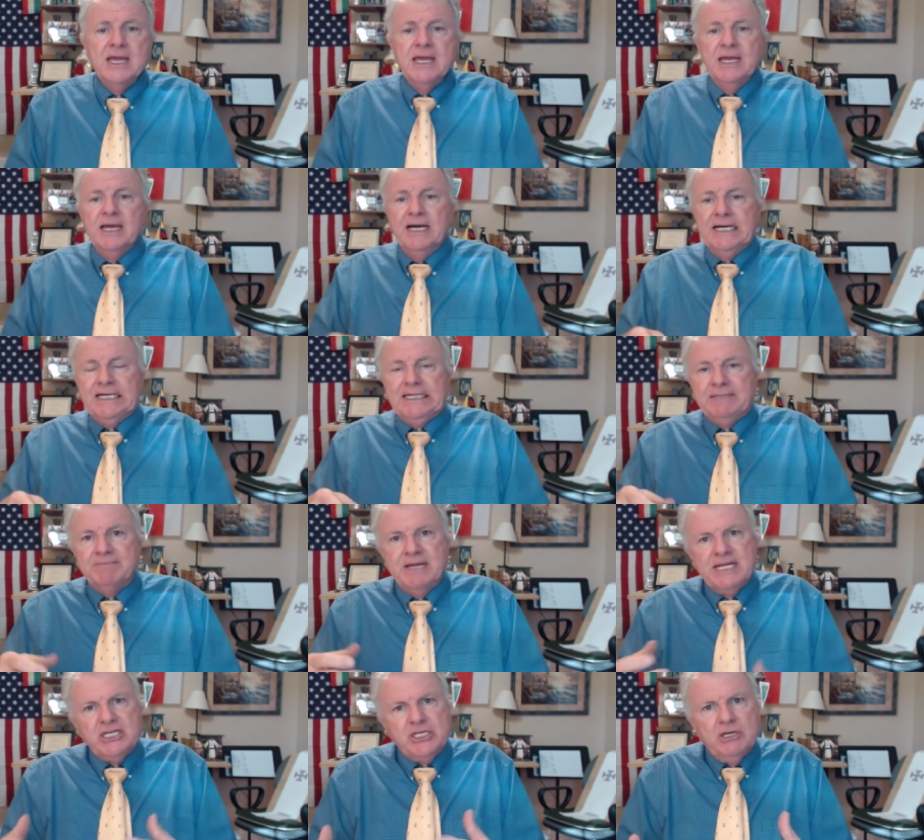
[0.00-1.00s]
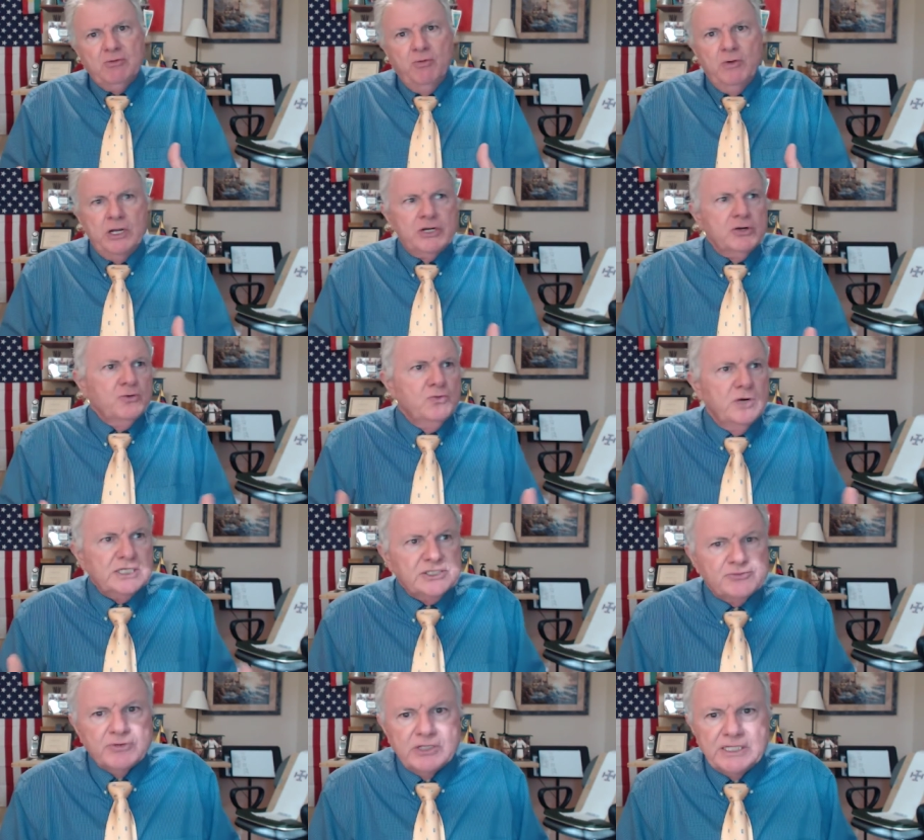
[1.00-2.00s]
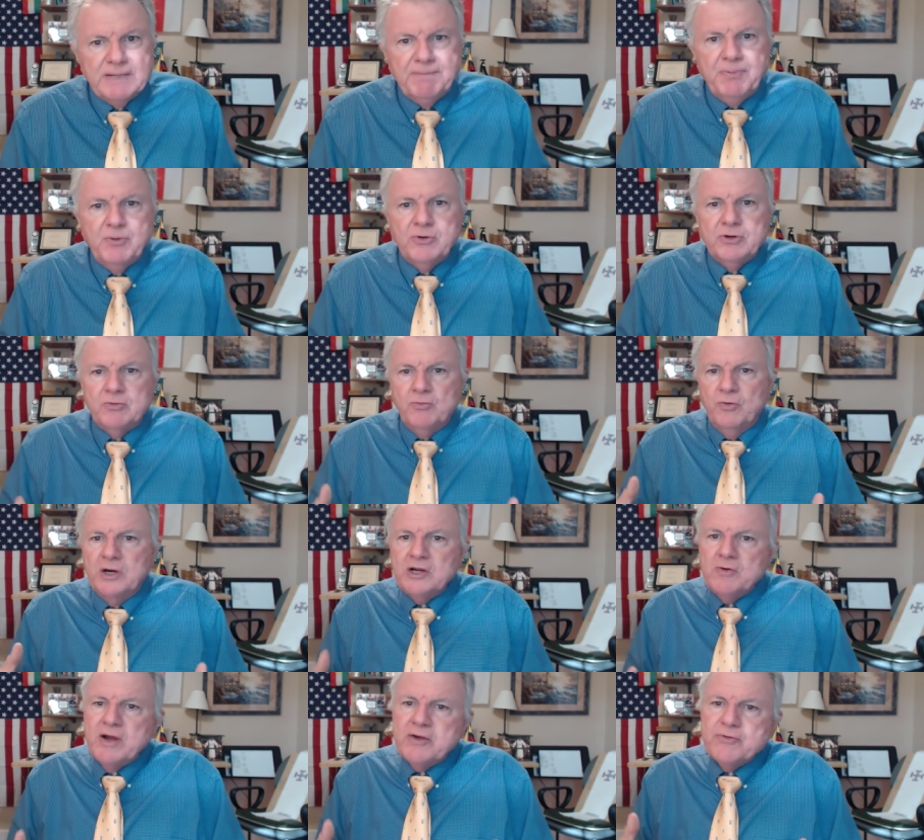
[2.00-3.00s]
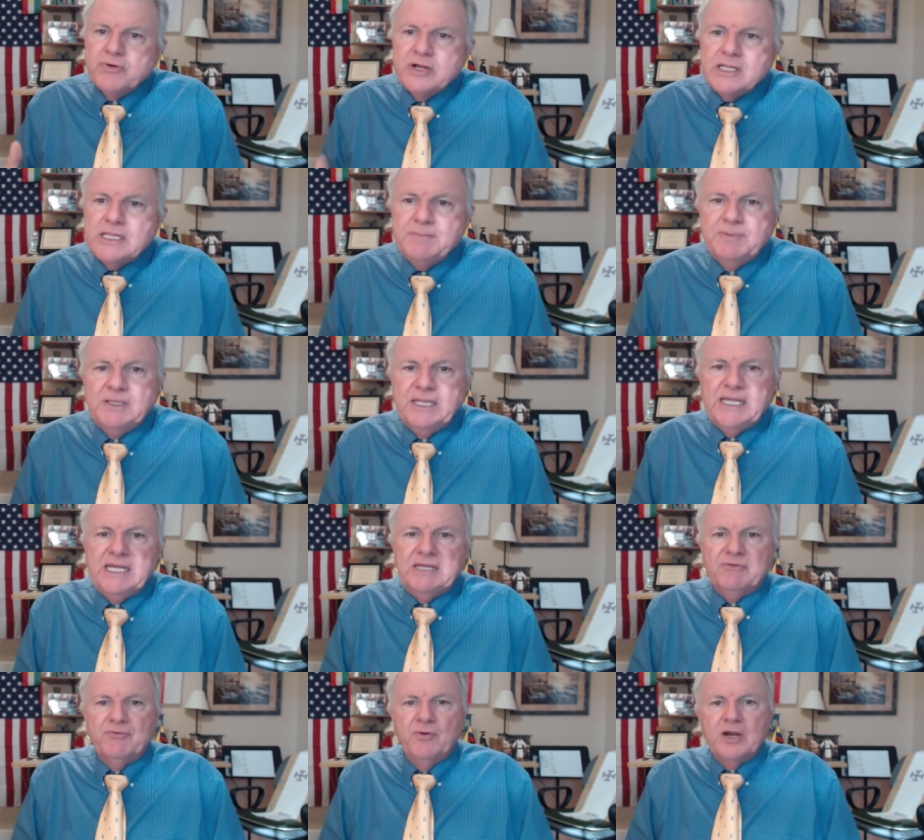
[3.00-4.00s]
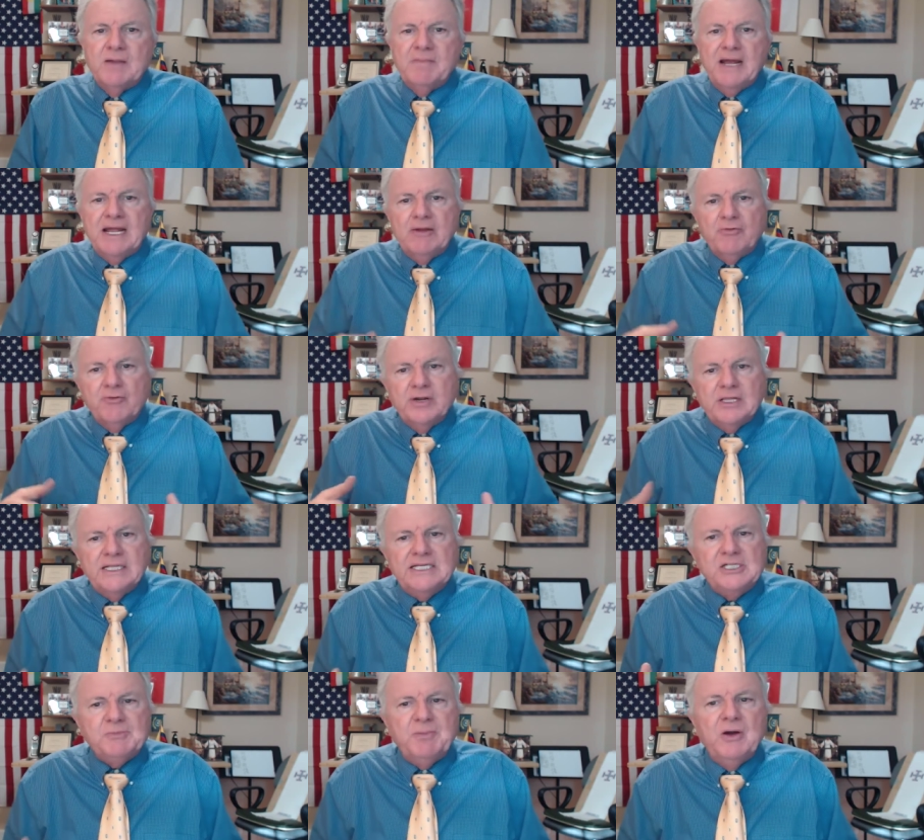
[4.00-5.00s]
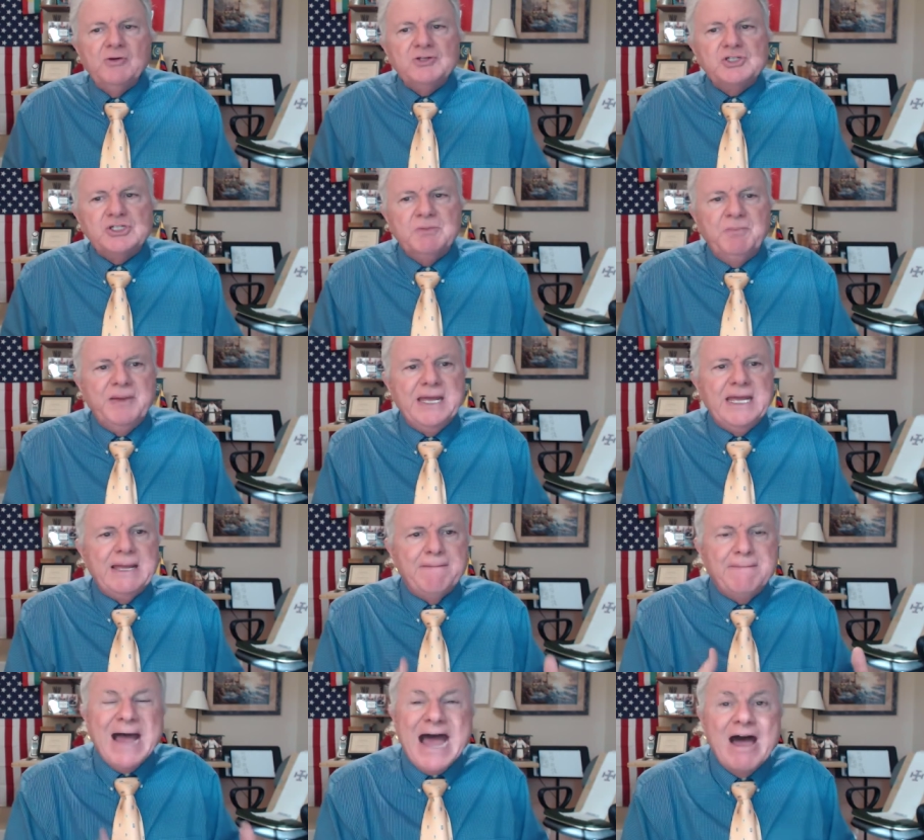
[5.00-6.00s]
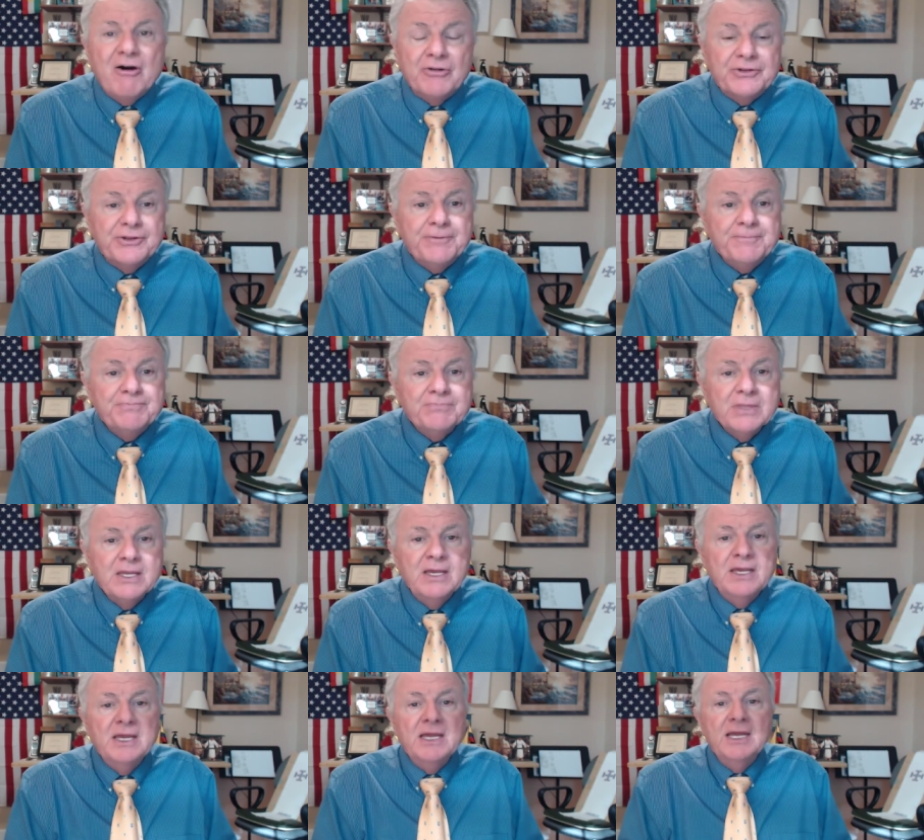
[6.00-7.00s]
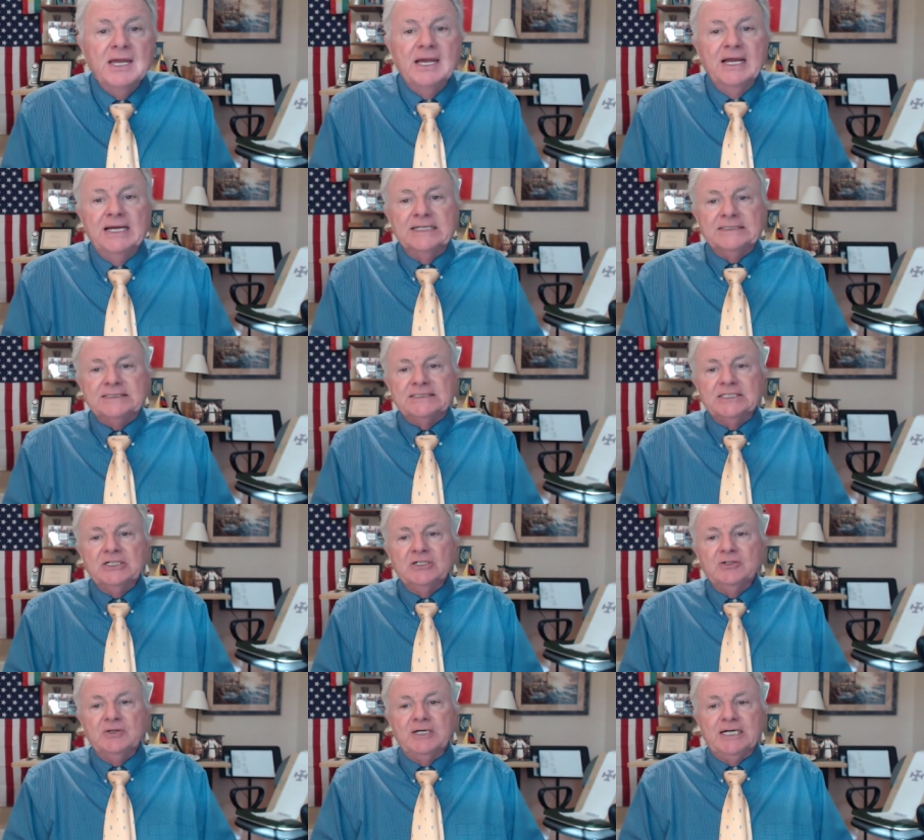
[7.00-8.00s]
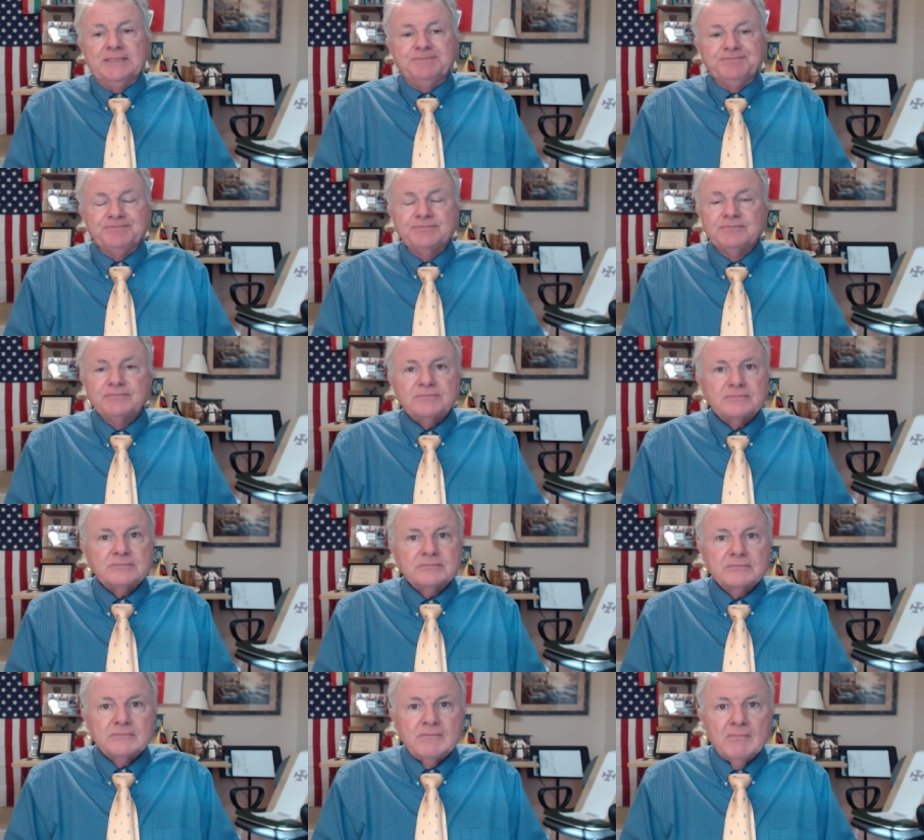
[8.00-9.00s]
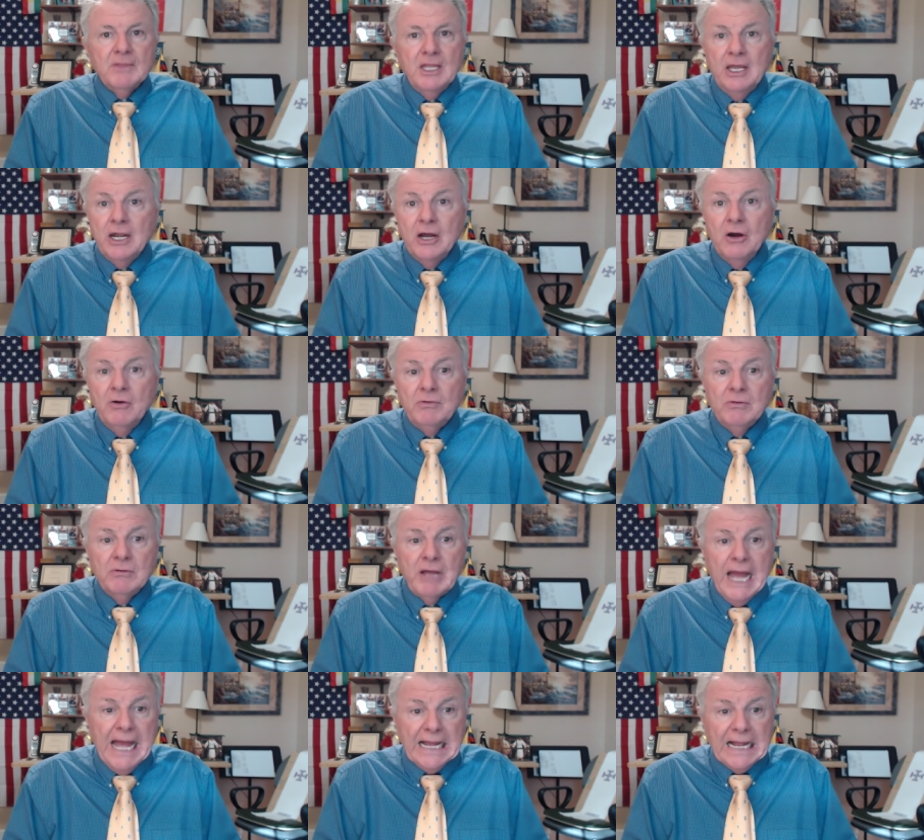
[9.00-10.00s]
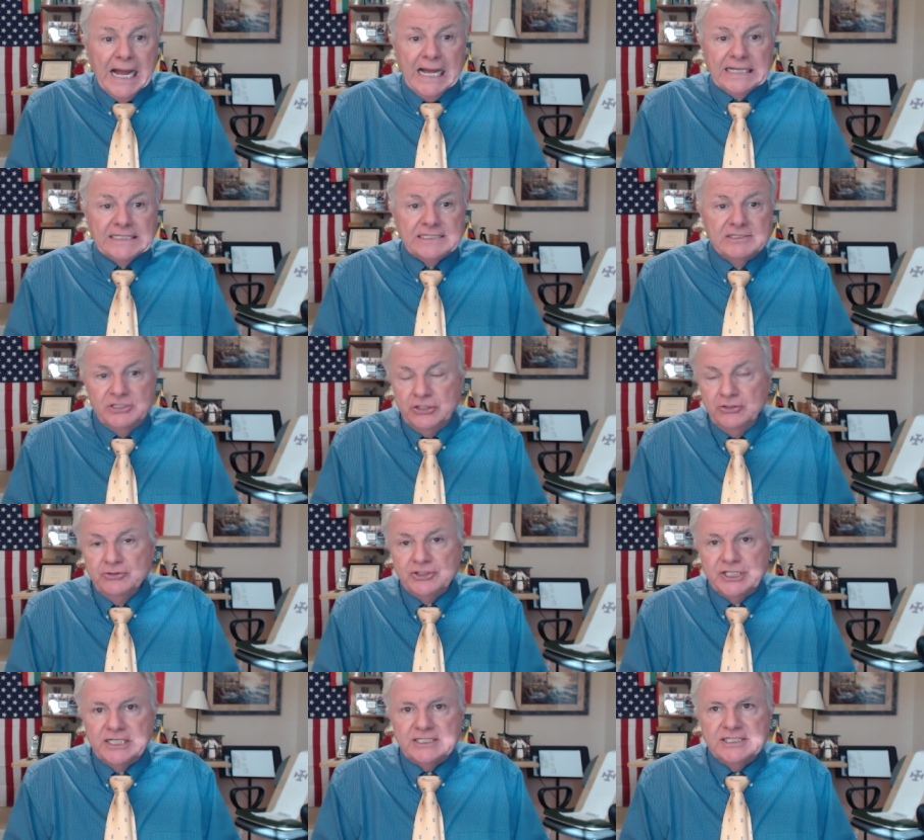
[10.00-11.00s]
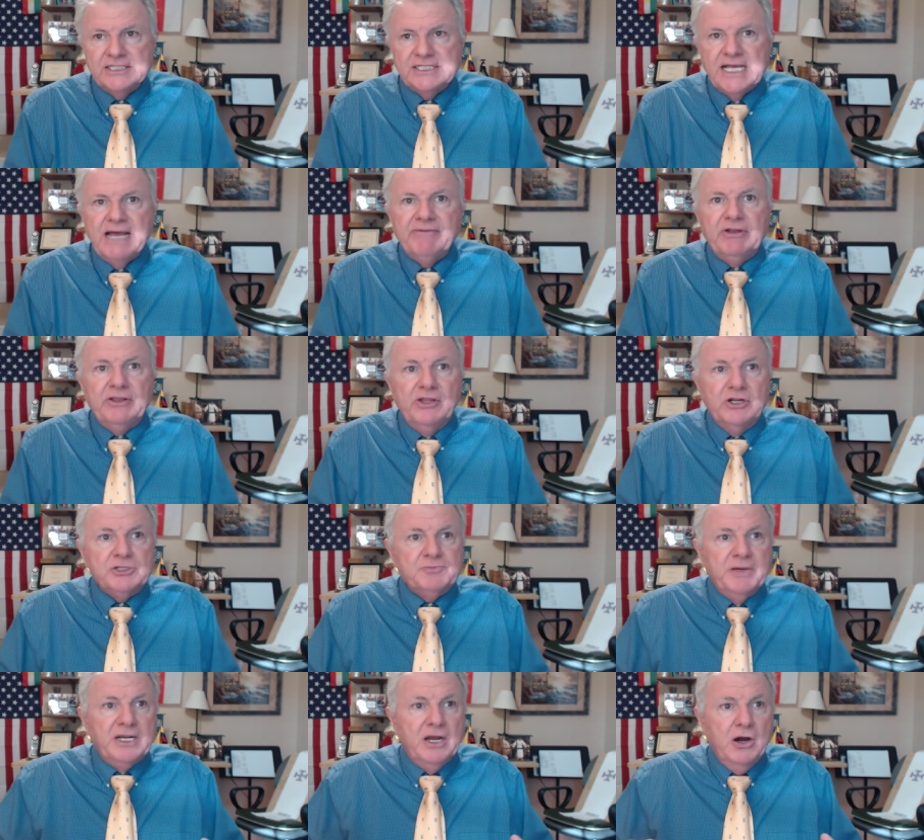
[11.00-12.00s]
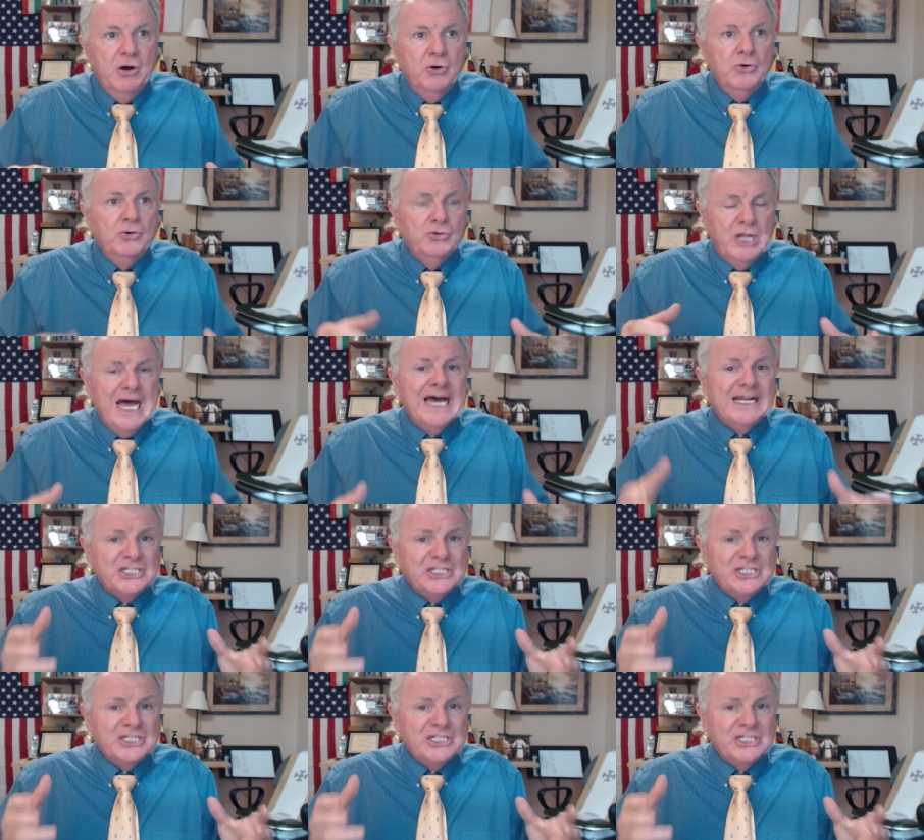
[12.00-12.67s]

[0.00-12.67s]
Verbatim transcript: Uh, it makes you wonder what's really important. What do I really believe? What am I really supposed to be about? And so, um, you know, Haggai 2, 6, and 7, there's been a whole lot of